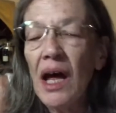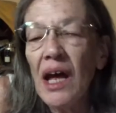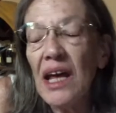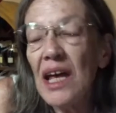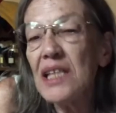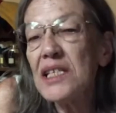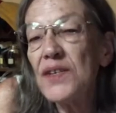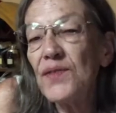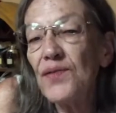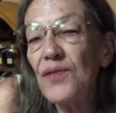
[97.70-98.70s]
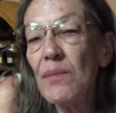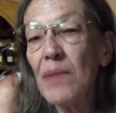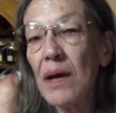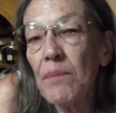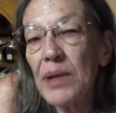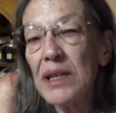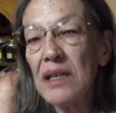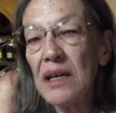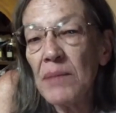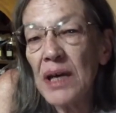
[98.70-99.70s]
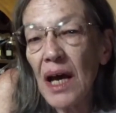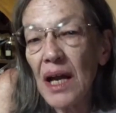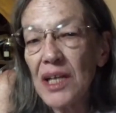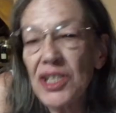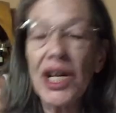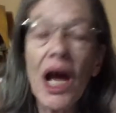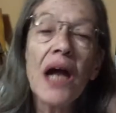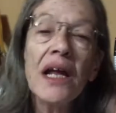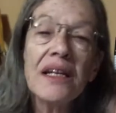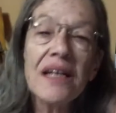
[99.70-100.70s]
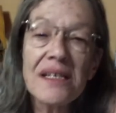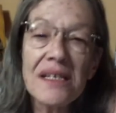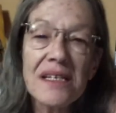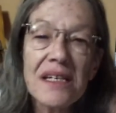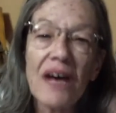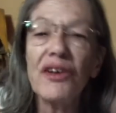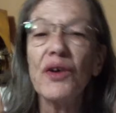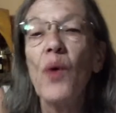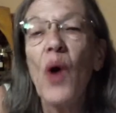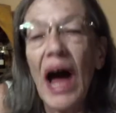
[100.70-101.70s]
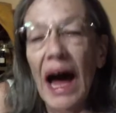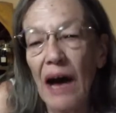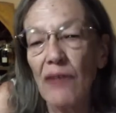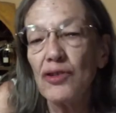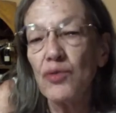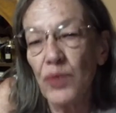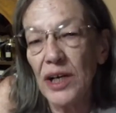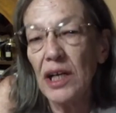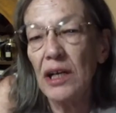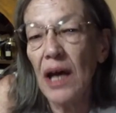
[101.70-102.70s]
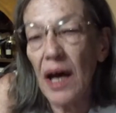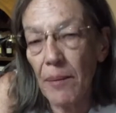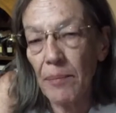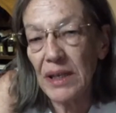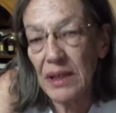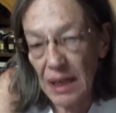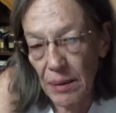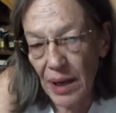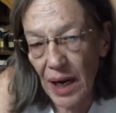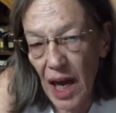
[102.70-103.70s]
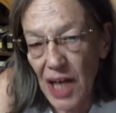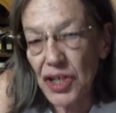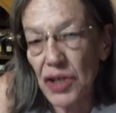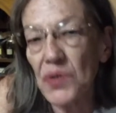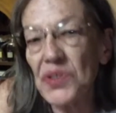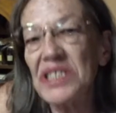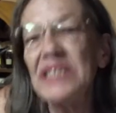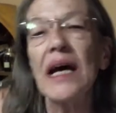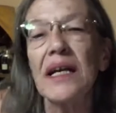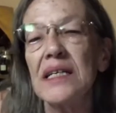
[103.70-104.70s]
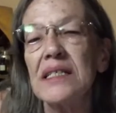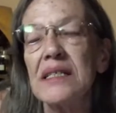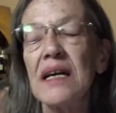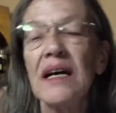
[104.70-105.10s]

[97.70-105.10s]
it's from epidemiology, and he doesn't tell you how to read epidemiological studies,